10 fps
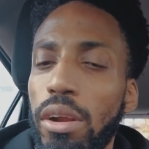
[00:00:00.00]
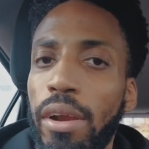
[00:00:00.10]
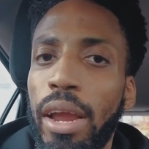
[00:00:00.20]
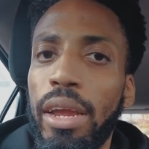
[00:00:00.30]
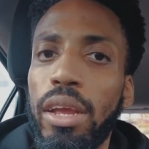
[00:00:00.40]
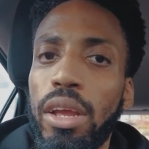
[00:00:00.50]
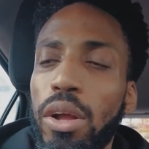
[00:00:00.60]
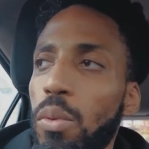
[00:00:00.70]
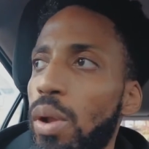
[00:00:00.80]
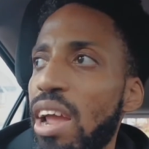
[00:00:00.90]
Right?
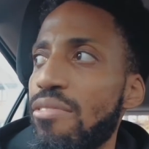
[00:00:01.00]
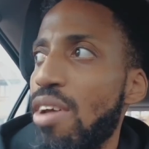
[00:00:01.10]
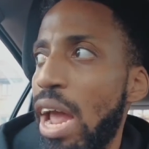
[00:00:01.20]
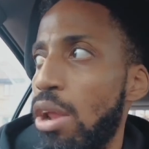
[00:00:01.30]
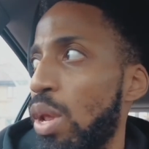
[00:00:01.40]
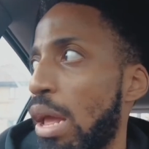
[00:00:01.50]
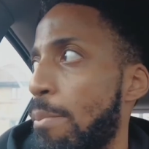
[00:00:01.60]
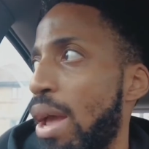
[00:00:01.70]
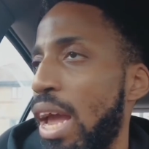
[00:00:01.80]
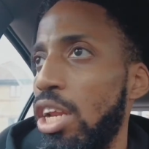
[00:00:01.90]
What I find when I'm
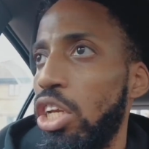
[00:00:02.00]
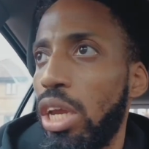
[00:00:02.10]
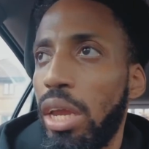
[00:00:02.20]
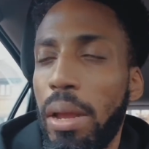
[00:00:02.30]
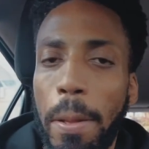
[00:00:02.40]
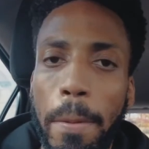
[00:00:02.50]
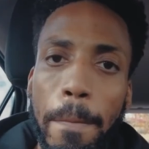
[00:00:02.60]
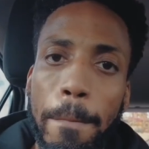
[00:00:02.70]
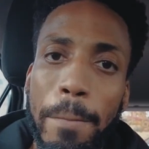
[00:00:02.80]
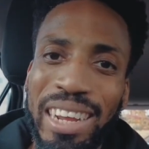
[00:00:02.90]
managing
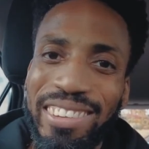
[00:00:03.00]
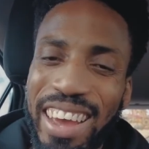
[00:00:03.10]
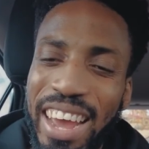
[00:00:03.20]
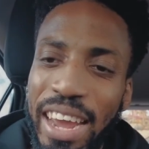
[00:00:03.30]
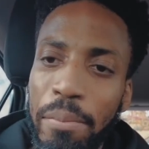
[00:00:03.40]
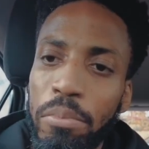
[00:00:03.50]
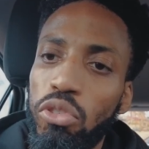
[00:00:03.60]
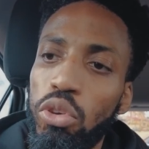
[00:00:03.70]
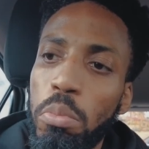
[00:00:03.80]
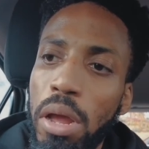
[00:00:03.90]
my time
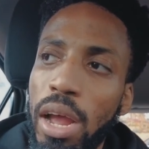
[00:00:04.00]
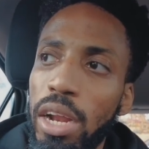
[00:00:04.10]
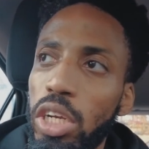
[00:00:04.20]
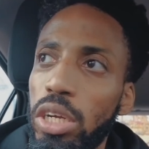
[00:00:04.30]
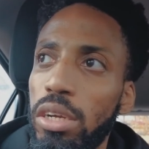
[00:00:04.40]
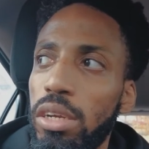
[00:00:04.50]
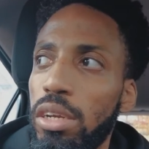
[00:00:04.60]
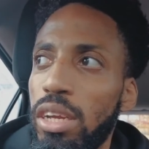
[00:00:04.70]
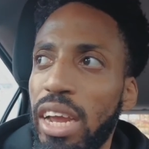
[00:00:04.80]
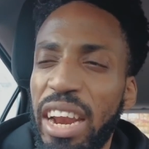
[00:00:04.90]
too much
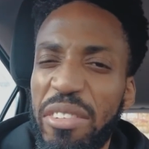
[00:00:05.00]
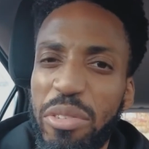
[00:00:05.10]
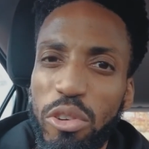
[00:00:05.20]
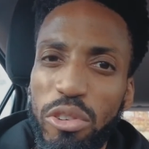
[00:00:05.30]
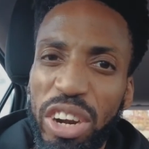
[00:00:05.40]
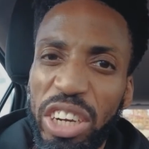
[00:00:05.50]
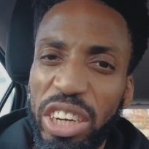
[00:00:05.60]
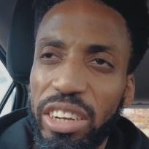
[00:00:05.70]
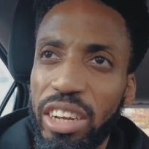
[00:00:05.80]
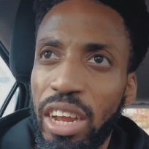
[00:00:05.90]
and I feel
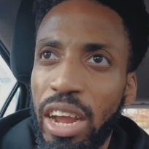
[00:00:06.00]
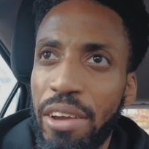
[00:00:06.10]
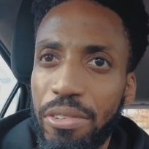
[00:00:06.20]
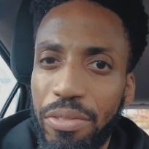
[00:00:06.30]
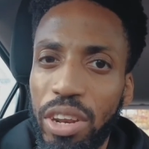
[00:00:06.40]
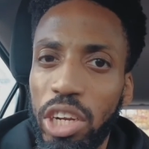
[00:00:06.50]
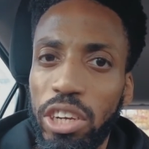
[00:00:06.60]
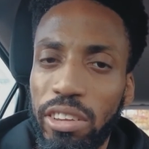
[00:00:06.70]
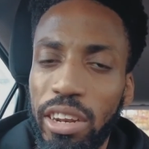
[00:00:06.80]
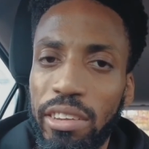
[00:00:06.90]
rigid and I have to finish
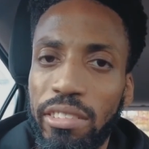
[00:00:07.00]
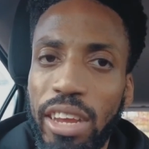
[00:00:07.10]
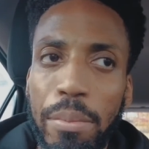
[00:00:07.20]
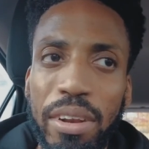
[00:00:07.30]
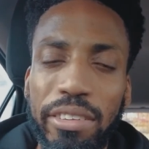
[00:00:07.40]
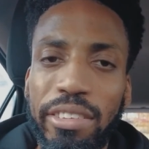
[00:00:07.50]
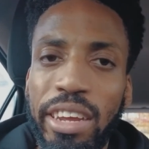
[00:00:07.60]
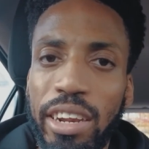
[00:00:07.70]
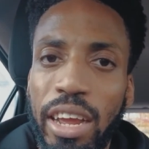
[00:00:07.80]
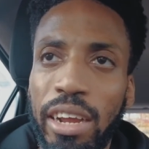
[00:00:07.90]
this at this time and there's
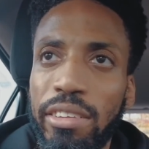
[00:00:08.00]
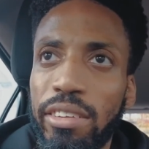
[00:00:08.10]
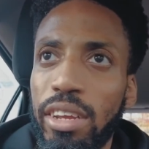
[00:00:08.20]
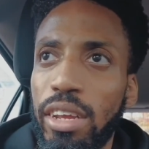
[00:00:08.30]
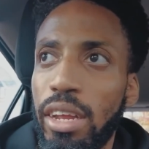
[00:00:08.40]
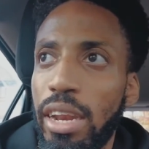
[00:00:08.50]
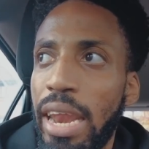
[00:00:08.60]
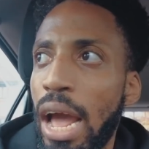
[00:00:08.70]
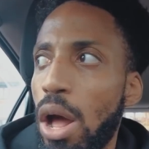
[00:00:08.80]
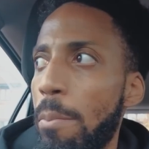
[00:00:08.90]
deadlines,
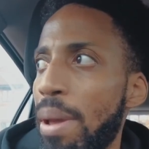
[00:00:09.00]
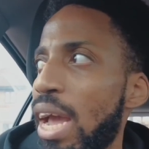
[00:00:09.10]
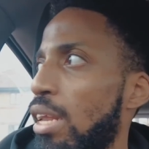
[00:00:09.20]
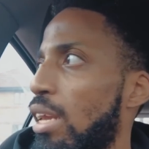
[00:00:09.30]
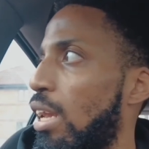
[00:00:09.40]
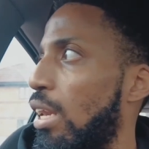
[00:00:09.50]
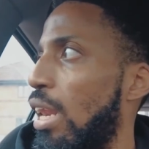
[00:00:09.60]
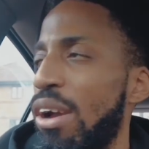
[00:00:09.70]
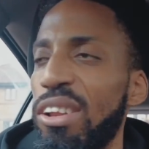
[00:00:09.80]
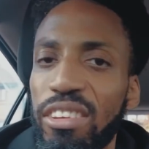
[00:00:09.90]
now I'm panicking,
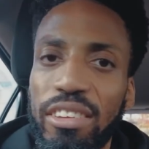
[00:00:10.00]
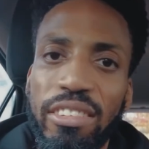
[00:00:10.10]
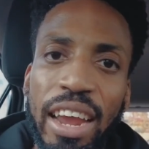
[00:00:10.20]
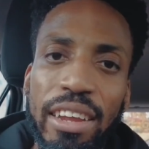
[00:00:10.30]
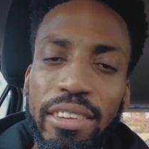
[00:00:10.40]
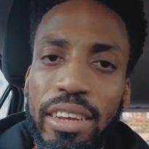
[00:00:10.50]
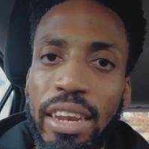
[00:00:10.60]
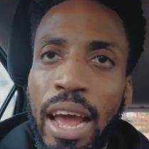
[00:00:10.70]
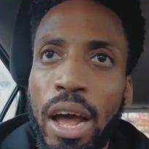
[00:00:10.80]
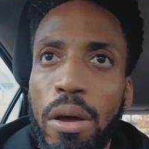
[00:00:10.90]
now there's anxiety,
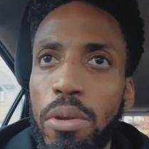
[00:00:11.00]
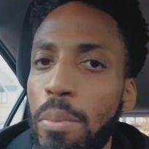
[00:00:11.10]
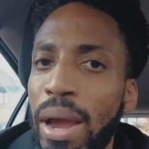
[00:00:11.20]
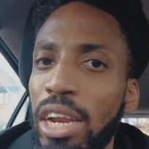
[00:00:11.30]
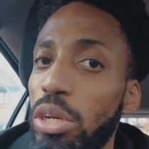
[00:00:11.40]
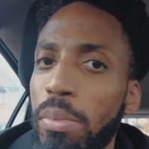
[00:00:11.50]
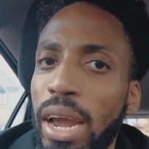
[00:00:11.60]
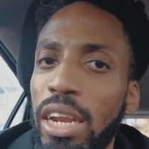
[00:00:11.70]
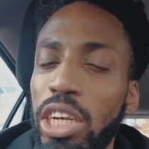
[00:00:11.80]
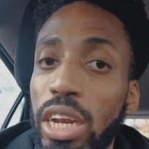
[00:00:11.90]
now I'm not managing
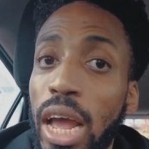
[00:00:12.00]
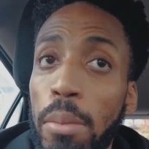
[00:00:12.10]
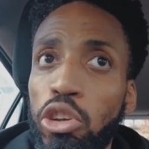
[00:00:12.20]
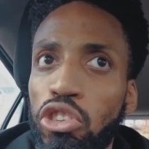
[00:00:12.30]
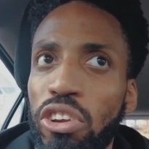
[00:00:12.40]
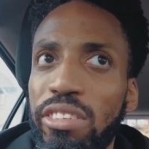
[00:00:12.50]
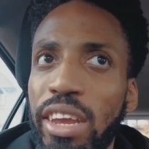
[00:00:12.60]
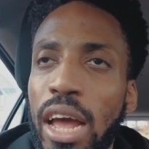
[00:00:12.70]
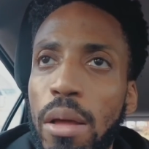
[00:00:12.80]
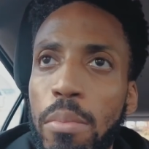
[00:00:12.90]
my energy, now I'm
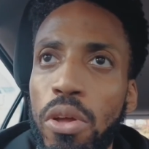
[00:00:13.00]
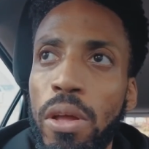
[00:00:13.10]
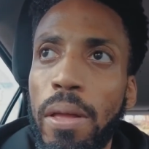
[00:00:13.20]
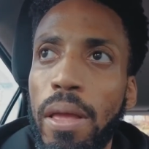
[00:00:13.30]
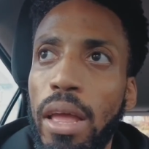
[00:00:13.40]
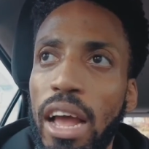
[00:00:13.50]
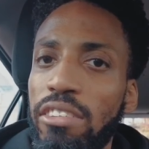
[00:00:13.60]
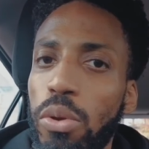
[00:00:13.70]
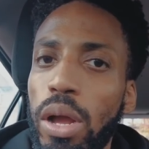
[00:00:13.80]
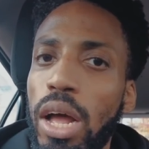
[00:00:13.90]
stressing out more, and
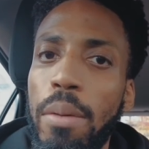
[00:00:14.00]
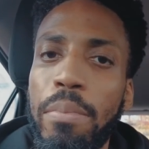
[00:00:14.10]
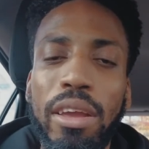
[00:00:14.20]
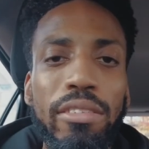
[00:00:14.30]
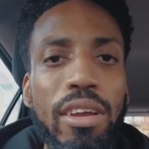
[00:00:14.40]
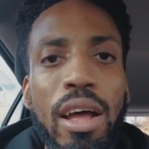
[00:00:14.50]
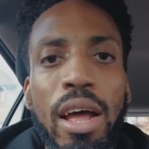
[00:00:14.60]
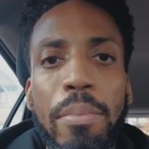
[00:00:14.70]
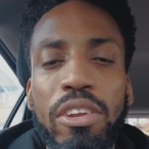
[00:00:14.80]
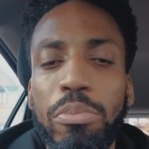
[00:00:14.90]
so I can't be as
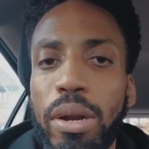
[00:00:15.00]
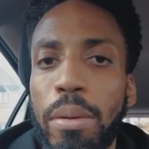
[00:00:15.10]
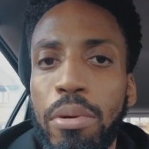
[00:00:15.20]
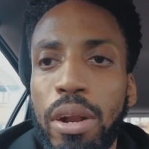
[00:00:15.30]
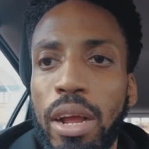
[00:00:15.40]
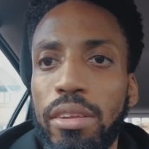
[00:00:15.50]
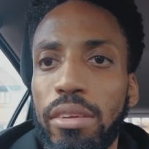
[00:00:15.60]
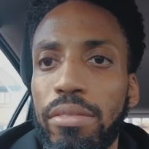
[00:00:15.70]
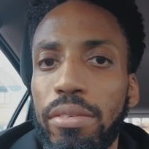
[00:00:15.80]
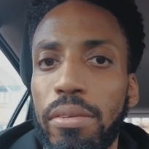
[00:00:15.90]
calm and
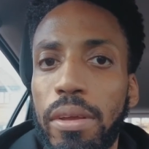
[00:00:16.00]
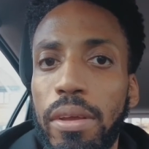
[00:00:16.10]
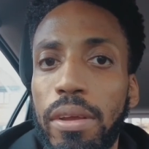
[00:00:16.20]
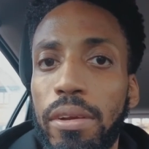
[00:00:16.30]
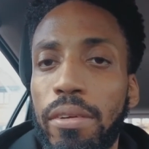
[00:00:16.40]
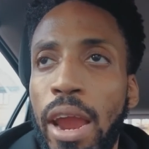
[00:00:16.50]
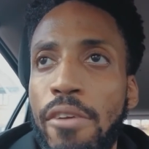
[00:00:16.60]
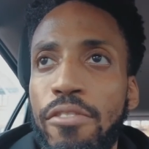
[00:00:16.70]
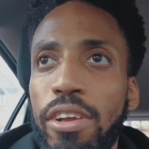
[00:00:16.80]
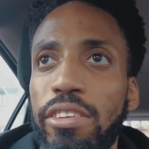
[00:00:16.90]
productive. Right?
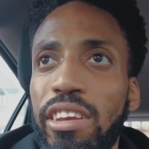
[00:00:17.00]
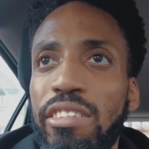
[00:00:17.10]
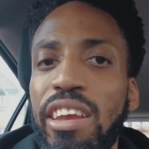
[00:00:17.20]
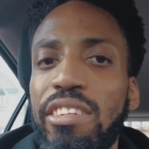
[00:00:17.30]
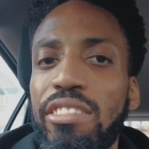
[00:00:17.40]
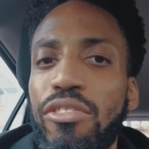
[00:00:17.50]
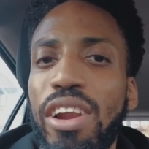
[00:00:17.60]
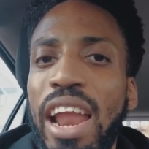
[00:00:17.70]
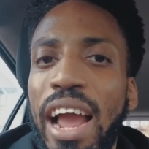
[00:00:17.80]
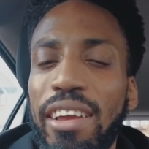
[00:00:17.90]
Success is a
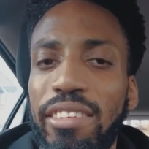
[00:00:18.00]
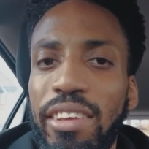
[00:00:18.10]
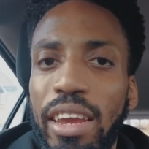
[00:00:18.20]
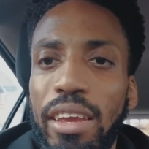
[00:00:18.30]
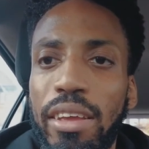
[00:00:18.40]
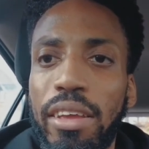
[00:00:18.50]
relaxed state.